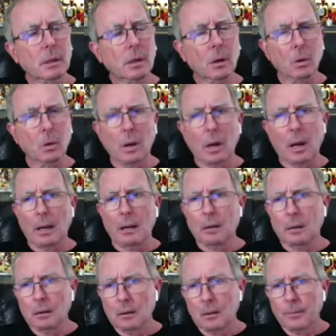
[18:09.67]
oh god,
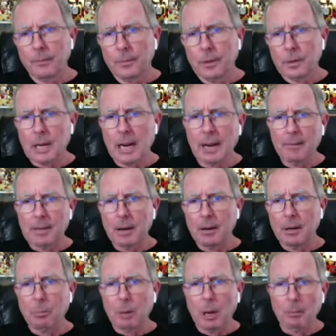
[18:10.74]
because I have down
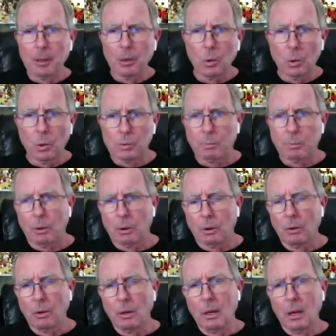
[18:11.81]
here Bobby
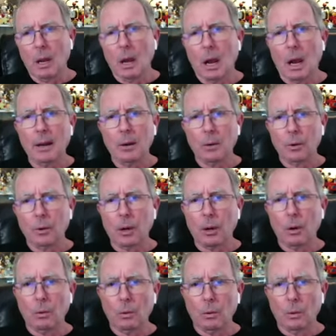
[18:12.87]
Goldsboro. I don't
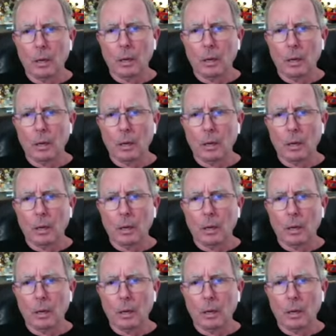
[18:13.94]
know